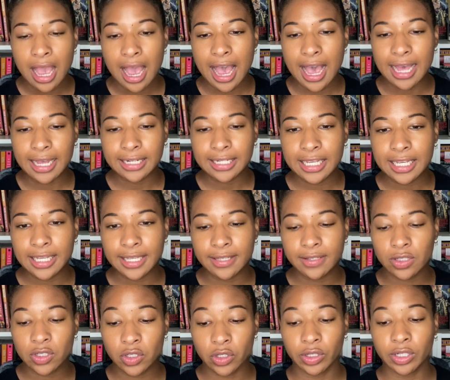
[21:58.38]
And he
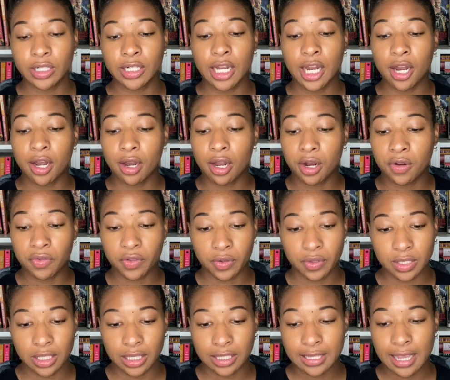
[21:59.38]
is certain none of
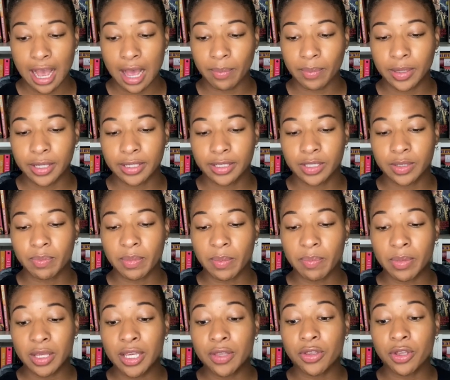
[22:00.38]
those things happened, but
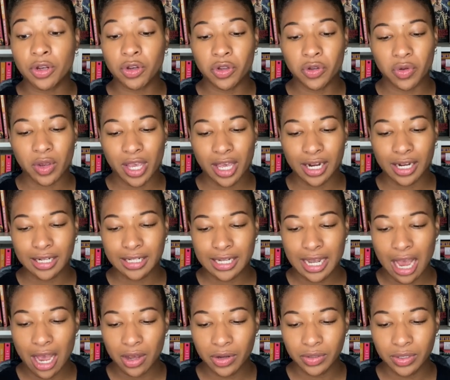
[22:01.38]
being the new kid in
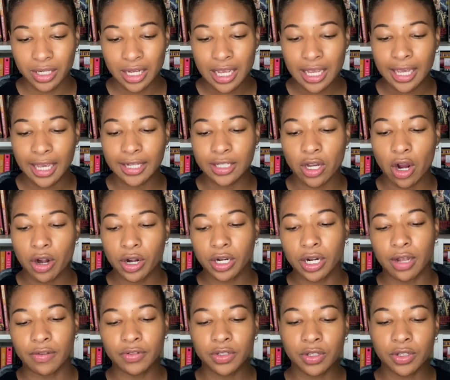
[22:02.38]
town, it's hard enough